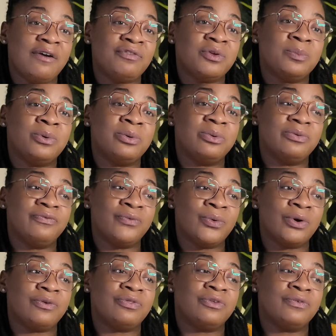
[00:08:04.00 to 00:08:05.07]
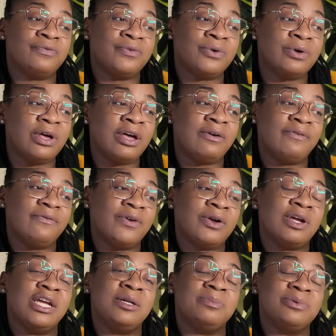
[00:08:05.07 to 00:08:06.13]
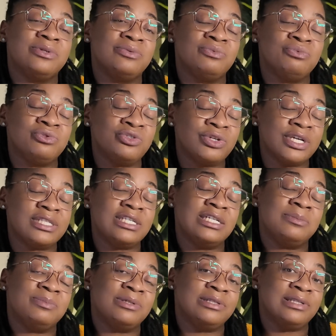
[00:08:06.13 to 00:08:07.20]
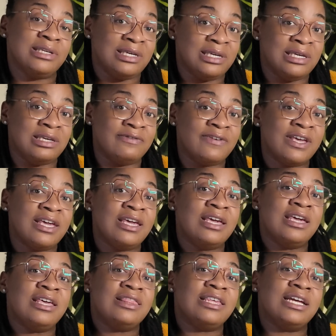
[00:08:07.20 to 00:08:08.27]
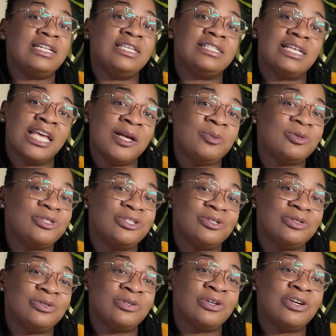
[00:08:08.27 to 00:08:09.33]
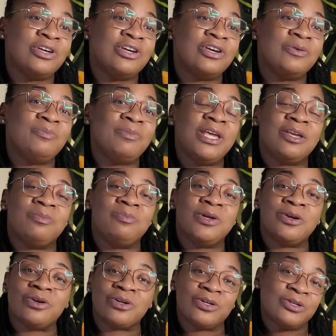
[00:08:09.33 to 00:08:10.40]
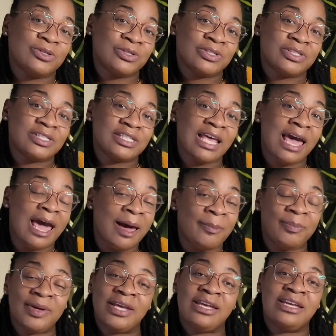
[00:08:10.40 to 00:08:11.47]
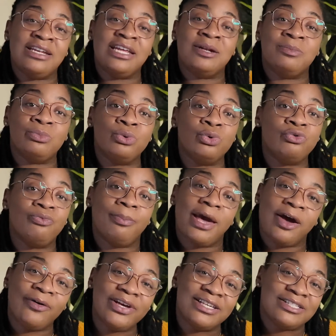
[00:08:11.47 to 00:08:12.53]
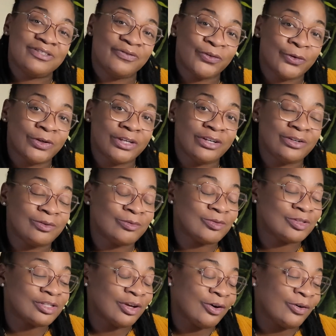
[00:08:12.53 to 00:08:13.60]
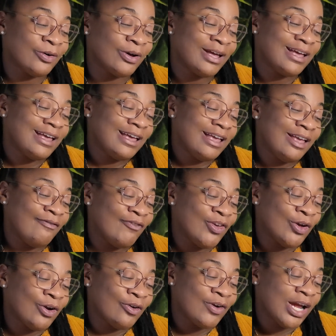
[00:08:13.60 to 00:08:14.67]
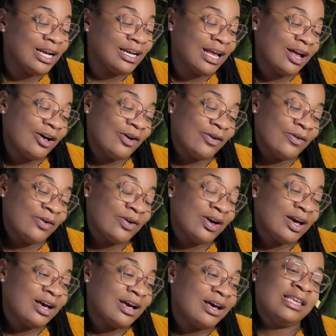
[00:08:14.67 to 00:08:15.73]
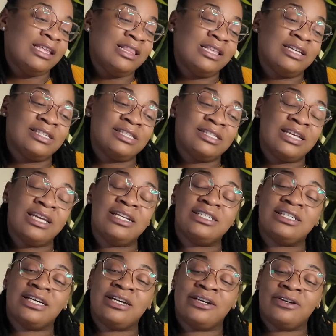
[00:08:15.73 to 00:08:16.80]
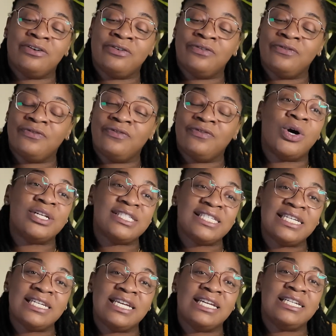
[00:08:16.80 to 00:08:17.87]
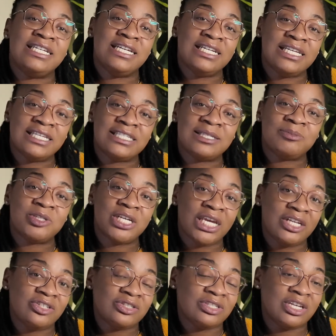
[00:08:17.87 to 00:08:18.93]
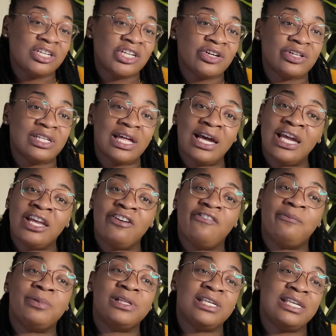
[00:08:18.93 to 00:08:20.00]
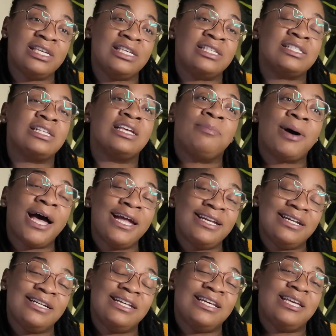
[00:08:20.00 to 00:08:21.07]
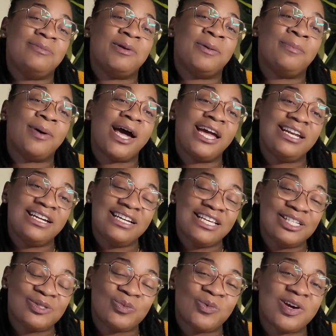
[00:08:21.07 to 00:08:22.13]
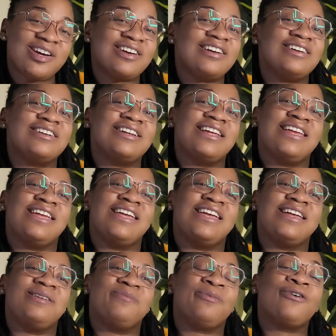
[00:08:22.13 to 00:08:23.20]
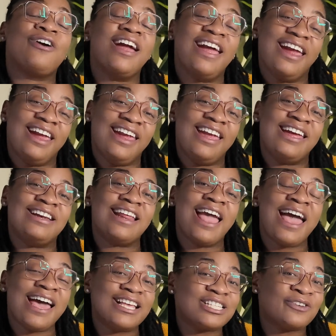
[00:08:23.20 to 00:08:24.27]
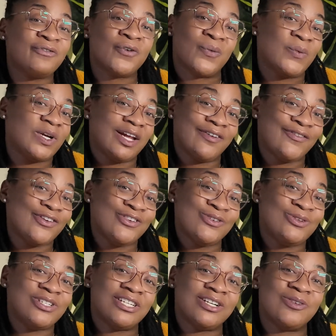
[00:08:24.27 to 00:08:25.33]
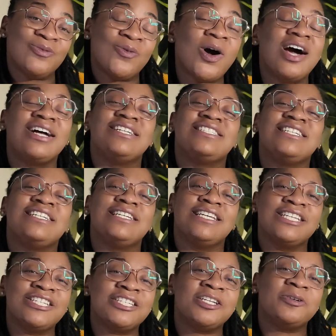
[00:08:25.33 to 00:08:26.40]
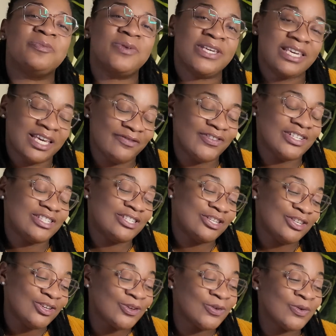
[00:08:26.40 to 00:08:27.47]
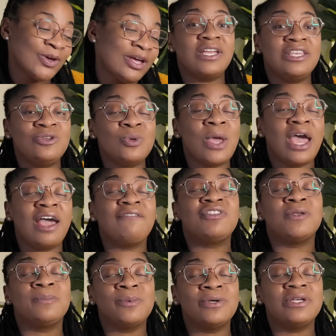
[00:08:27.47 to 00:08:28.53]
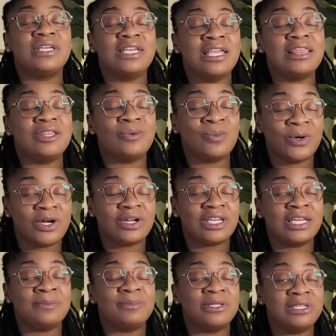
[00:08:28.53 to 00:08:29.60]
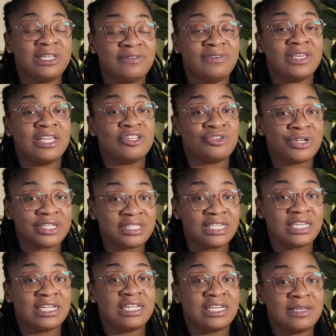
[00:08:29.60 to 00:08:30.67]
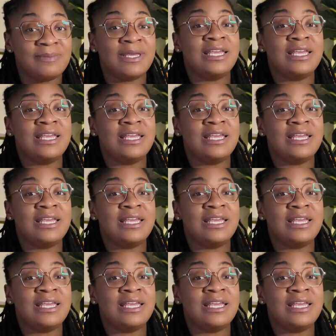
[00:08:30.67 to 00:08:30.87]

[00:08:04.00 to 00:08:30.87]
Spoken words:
to put forth the full effort and trust and believe that He's able to make miracles happen and move mountains for you. So if you're right now in a stage of wanting and needing some changes in your life, please abide in Him and abide in His word and pray and ask for whatever you shall want, and it shall be given to you. You have to put in the work and believing and trusting in Him